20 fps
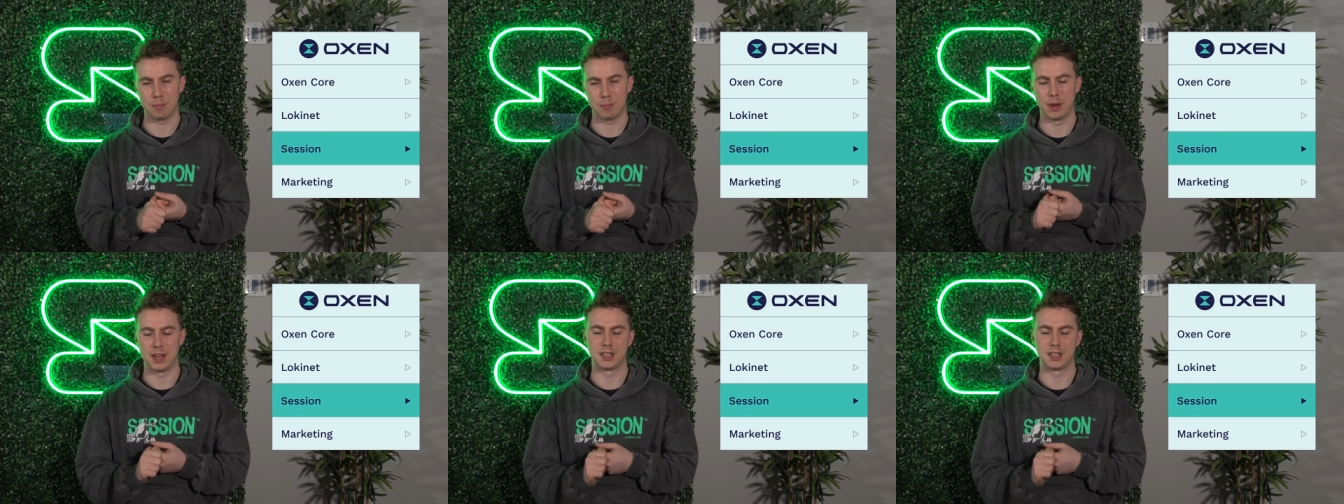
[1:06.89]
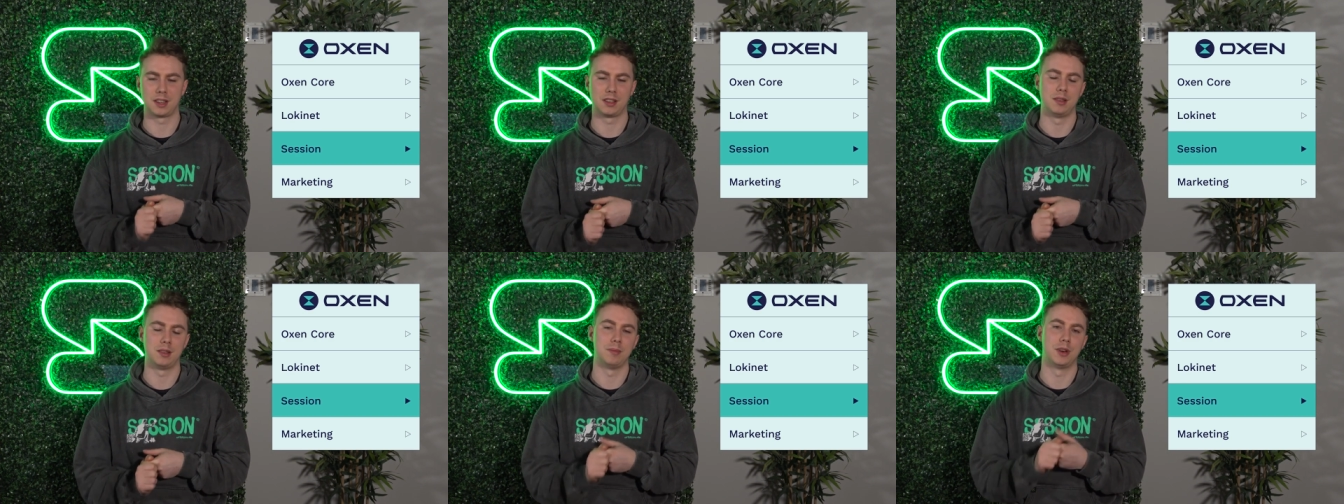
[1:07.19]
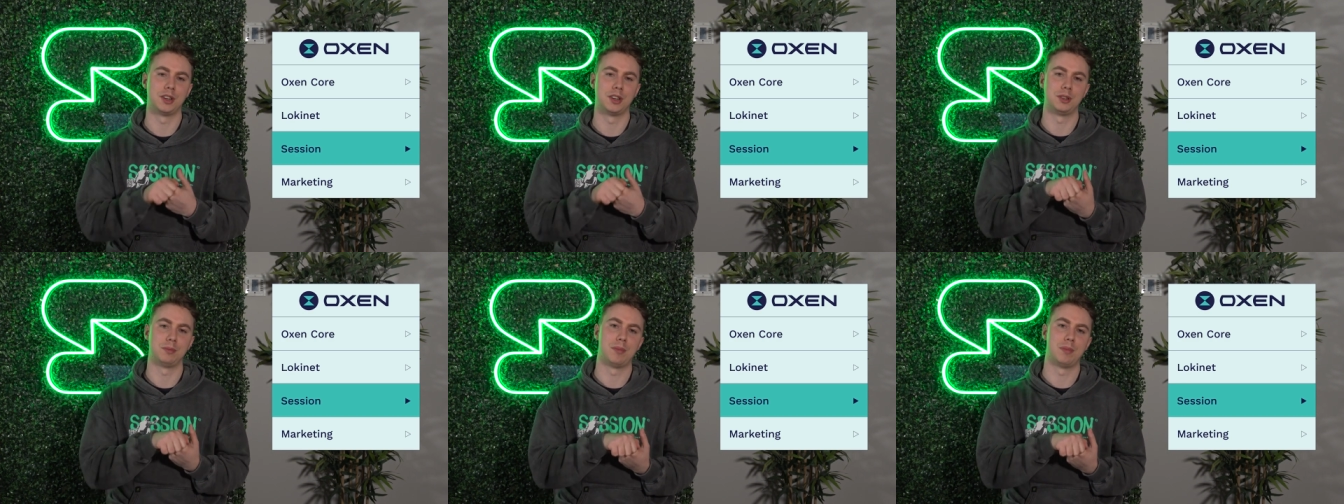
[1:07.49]
basically
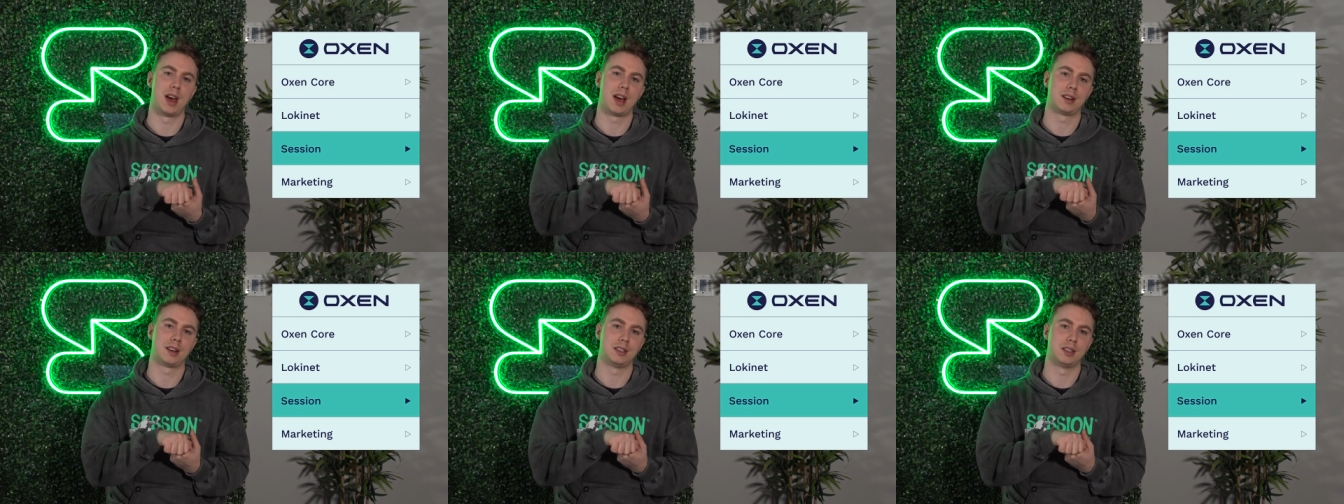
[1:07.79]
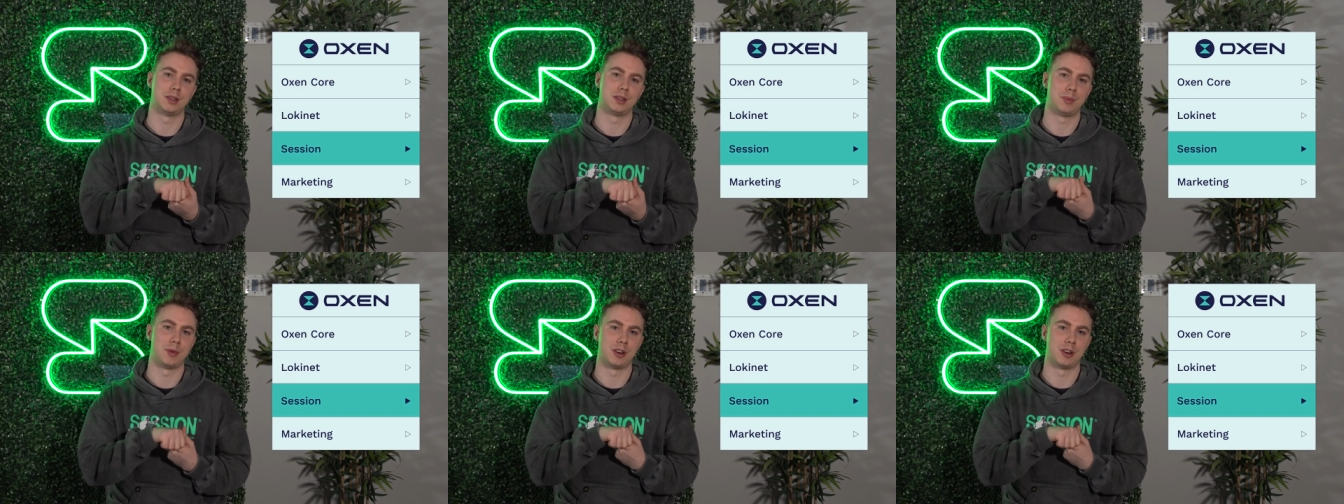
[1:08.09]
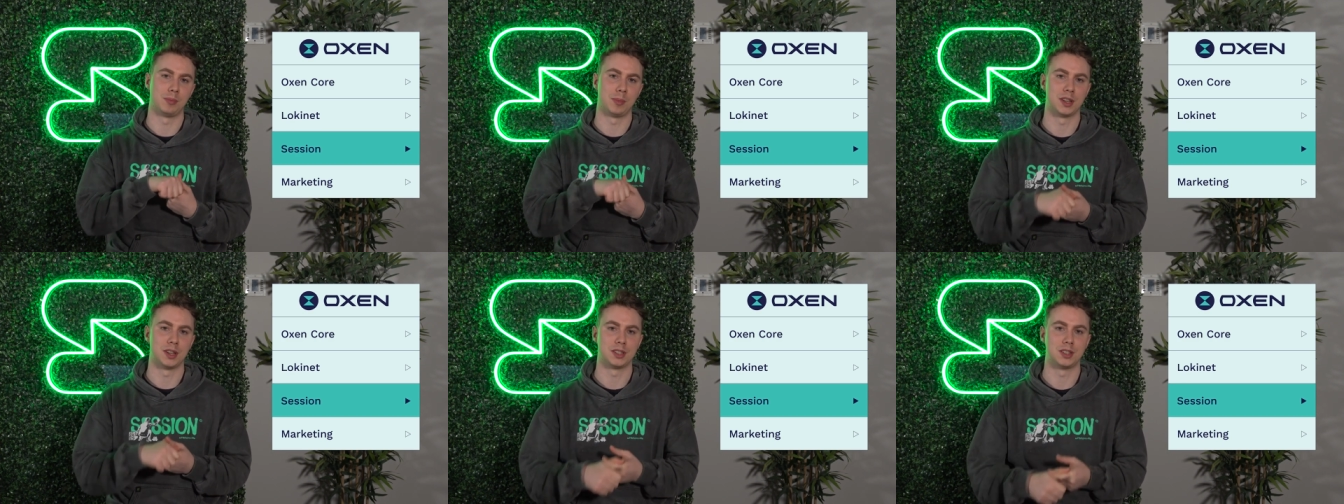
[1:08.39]
merging back
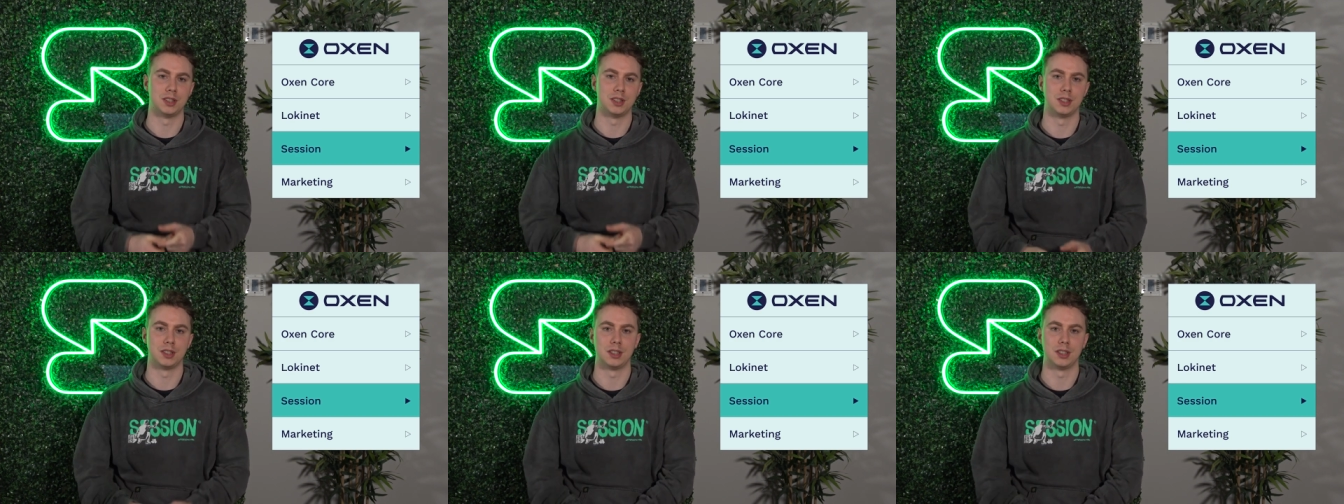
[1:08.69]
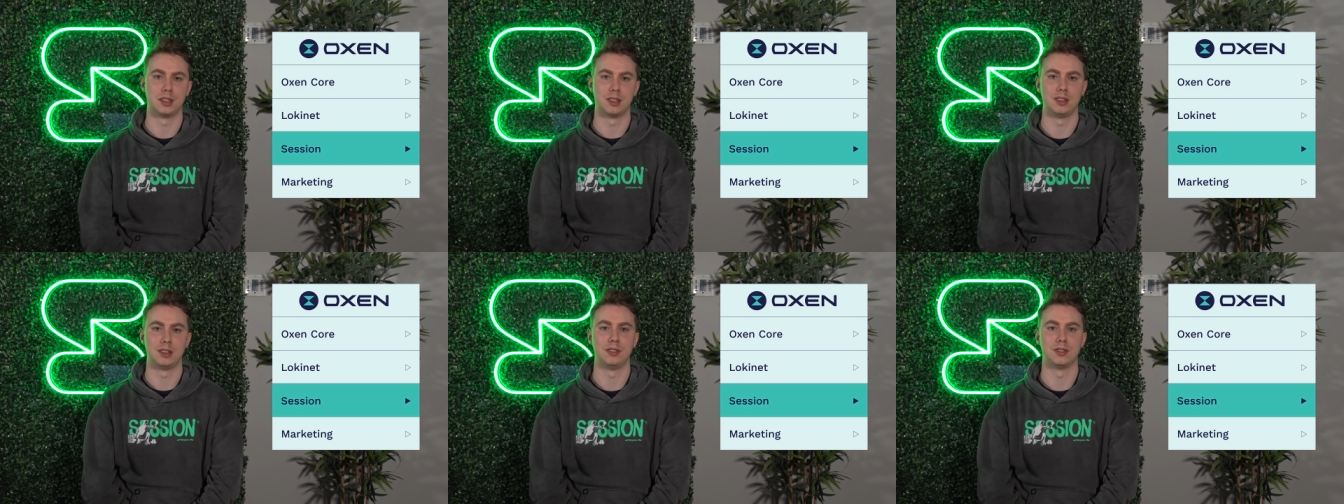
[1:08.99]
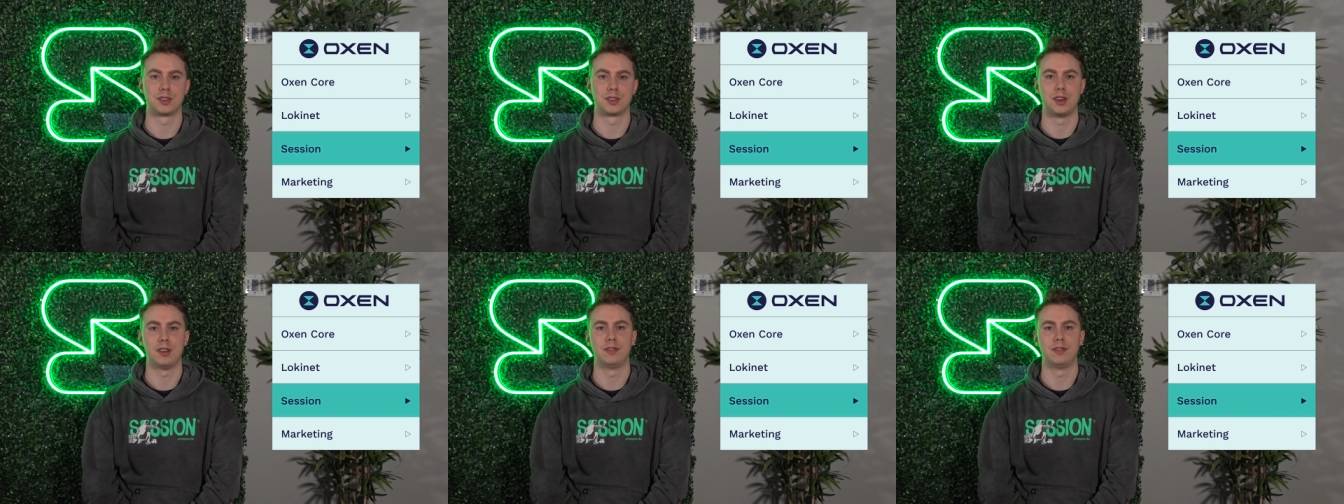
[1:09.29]
disappearing messages into the
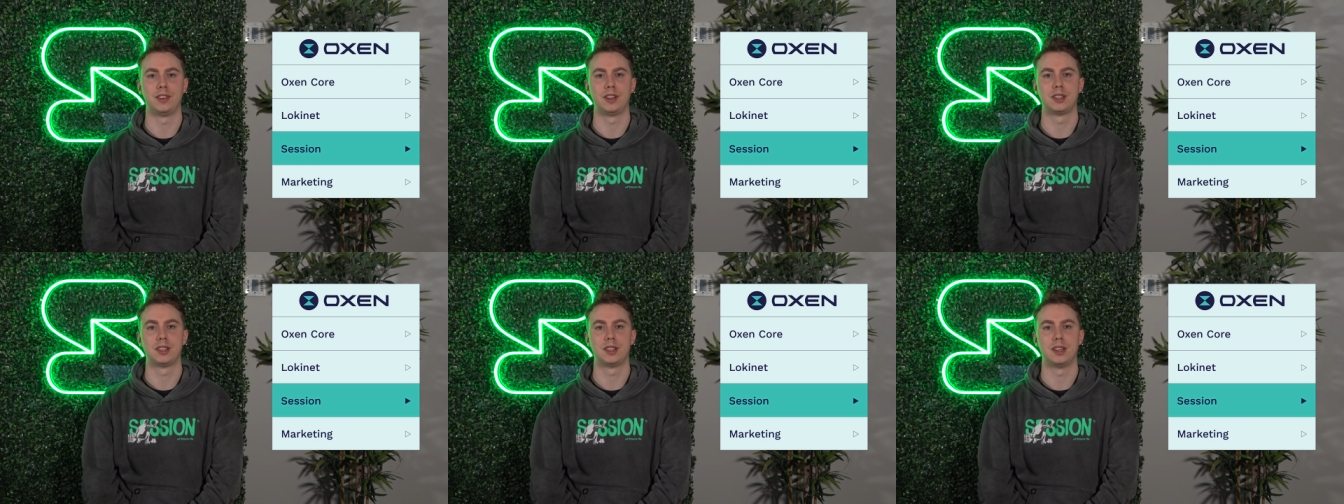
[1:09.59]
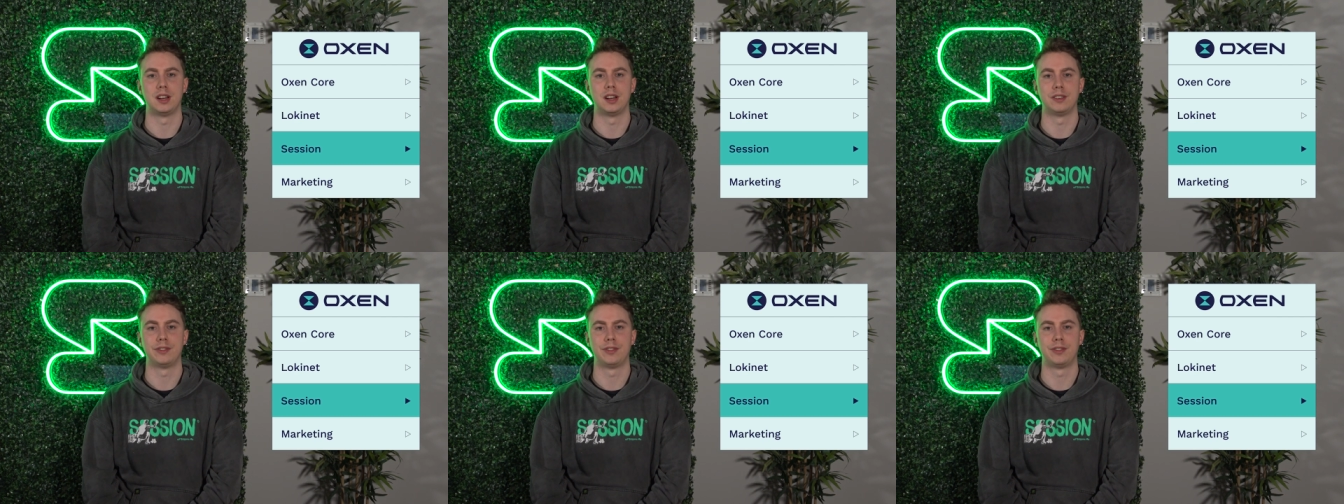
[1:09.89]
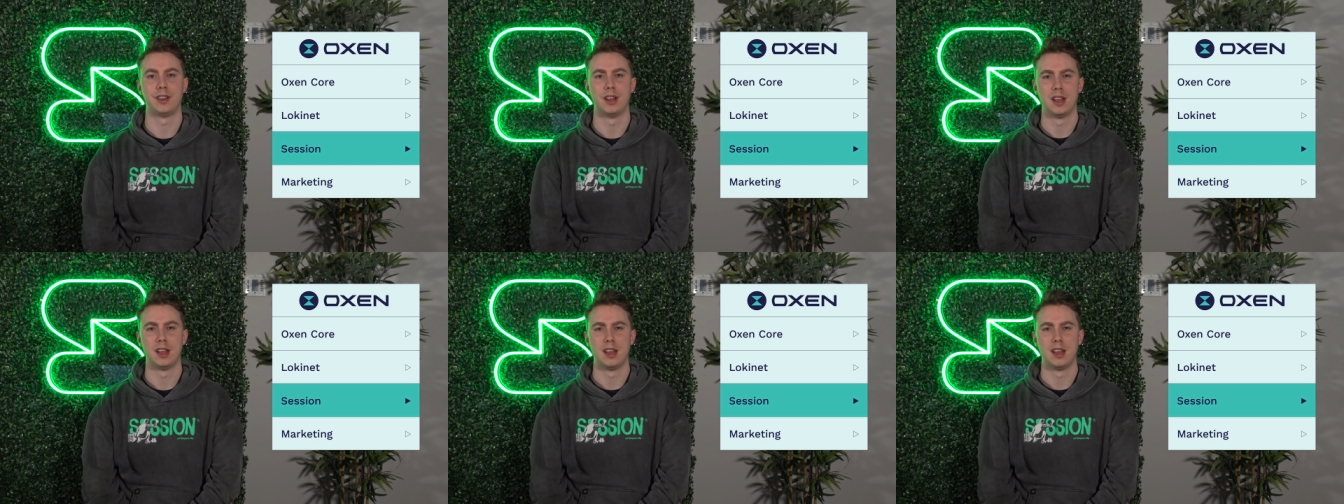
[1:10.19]
user config stuff.